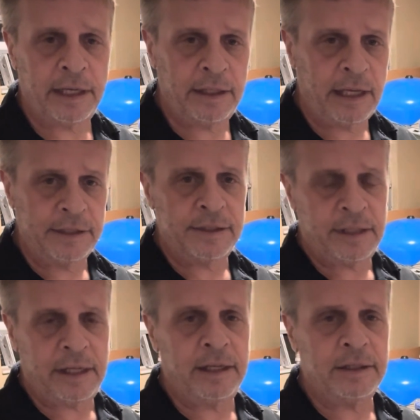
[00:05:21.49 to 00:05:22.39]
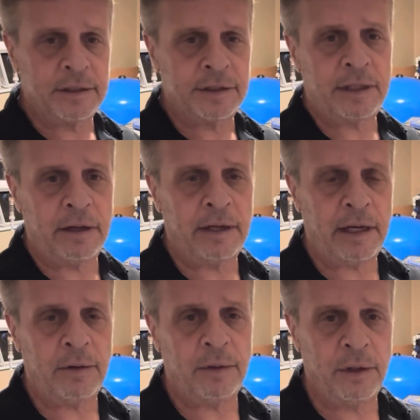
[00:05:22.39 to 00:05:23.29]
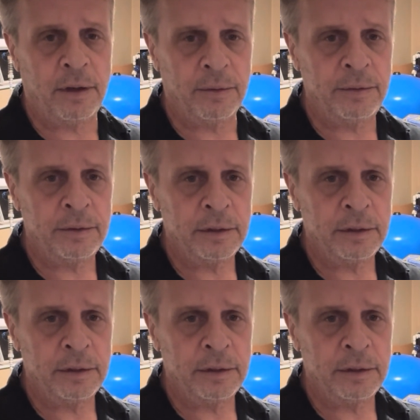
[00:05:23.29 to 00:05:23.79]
I set it to start out low,